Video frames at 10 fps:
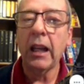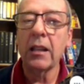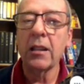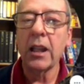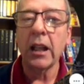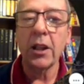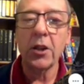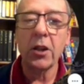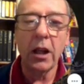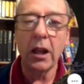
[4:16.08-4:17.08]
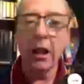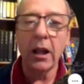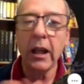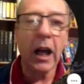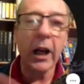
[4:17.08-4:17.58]
and English
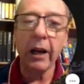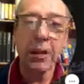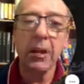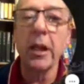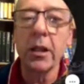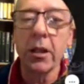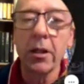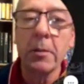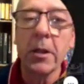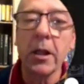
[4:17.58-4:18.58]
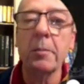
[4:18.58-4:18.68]
and Hungarian subtitles at the same